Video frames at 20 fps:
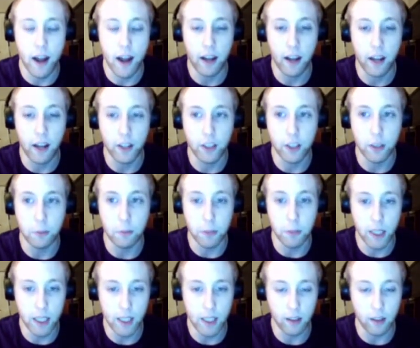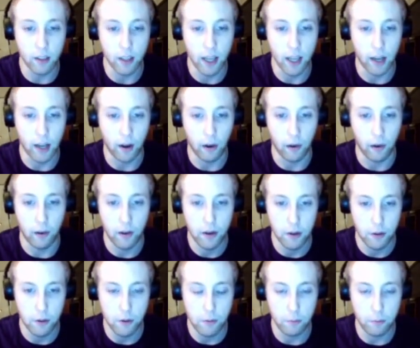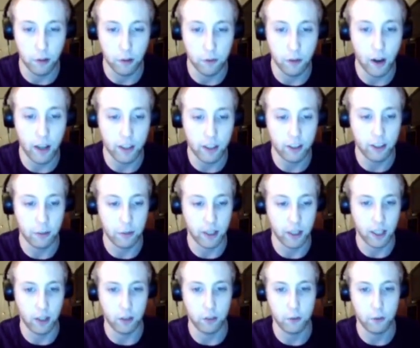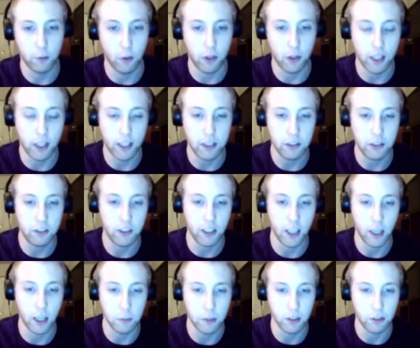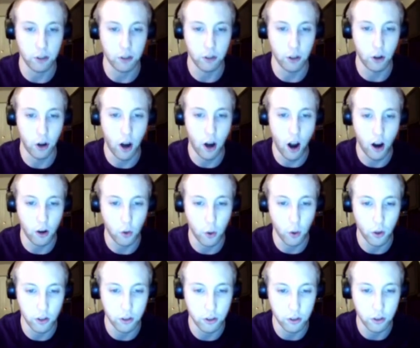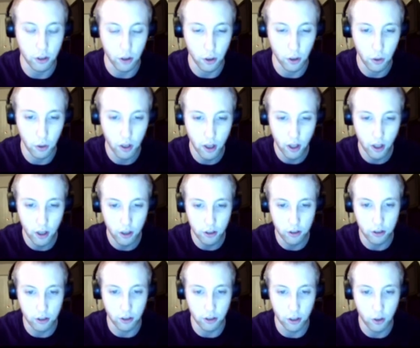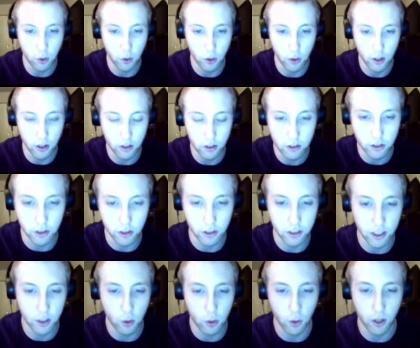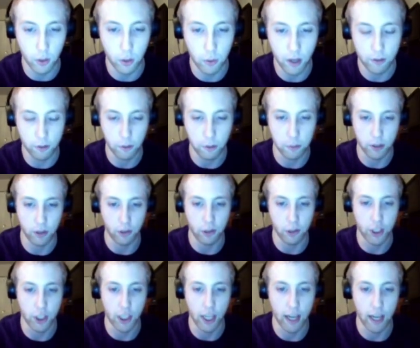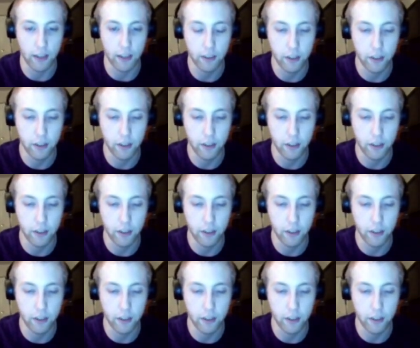engine being there provides something else for the heat-seeking missile to lock onto to decoy it away from your jet.